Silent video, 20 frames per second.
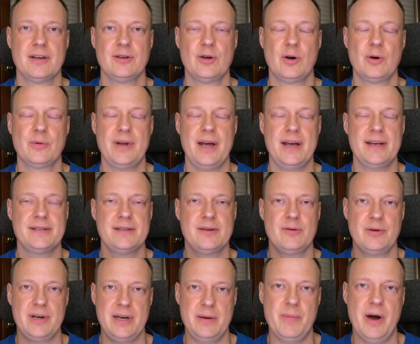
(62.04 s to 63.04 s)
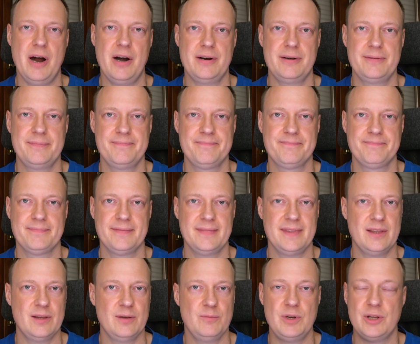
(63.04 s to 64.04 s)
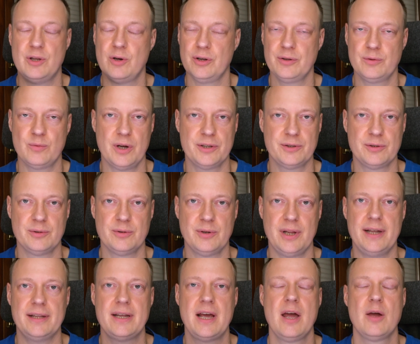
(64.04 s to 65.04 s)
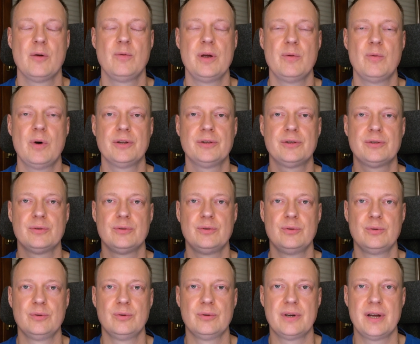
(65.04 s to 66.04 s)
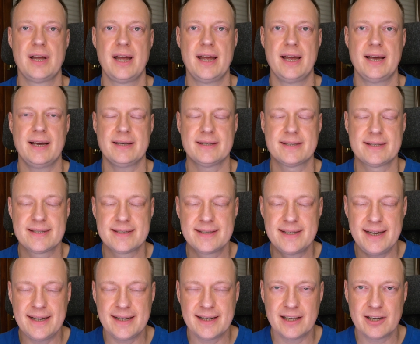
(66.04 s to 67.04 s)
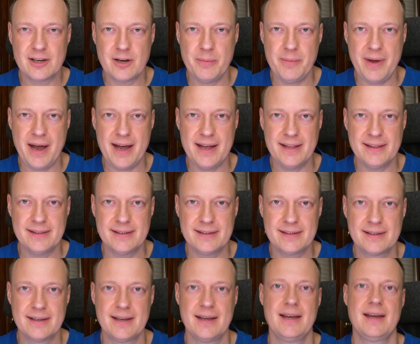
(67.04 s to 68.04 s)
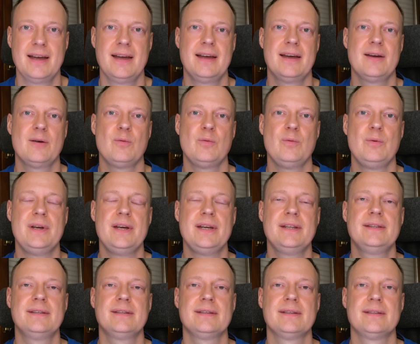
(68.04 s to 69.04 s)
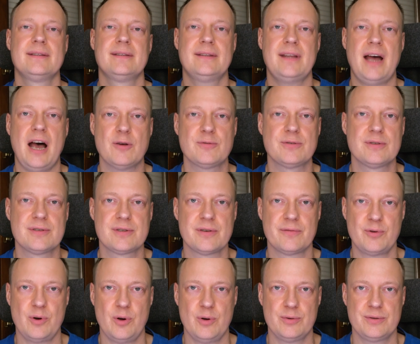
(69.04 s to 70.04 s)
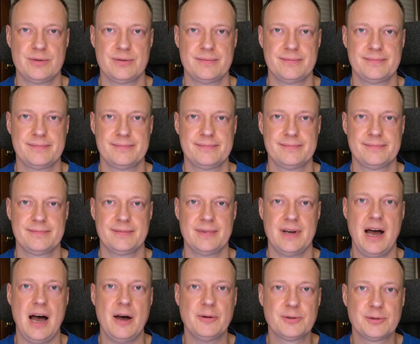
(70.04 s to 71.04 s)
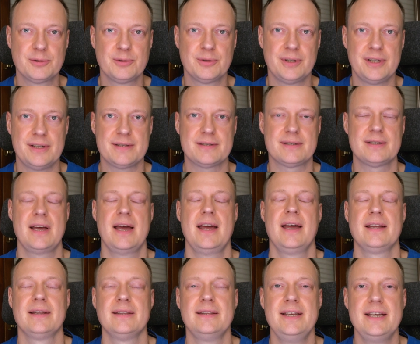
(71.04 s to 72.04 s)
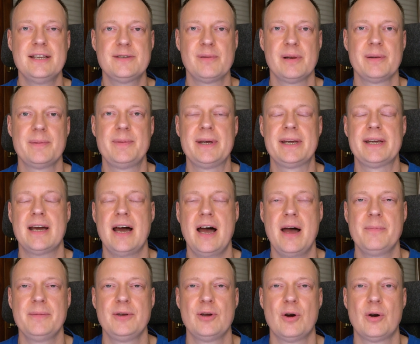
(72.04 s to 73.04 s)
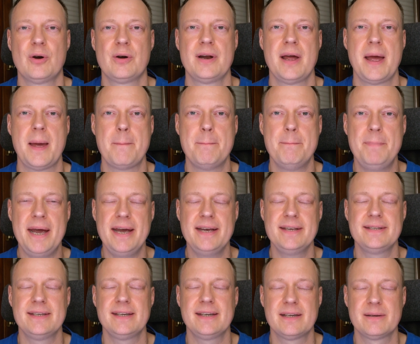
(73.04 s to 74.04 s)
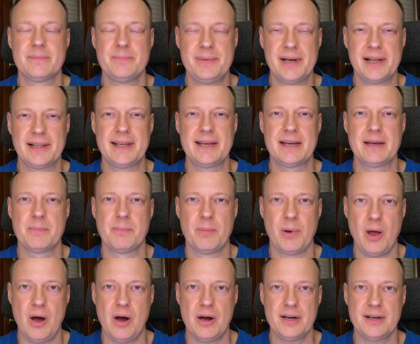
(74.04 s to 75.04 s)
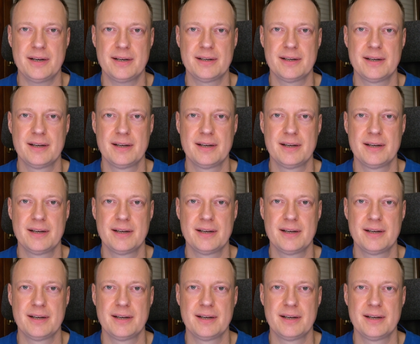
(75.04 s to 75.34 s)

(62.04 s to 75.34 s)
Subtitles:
known as RBAR. We don't want to do that. We want to do a single command with thousands of rows. How to do this? This will become your basic building block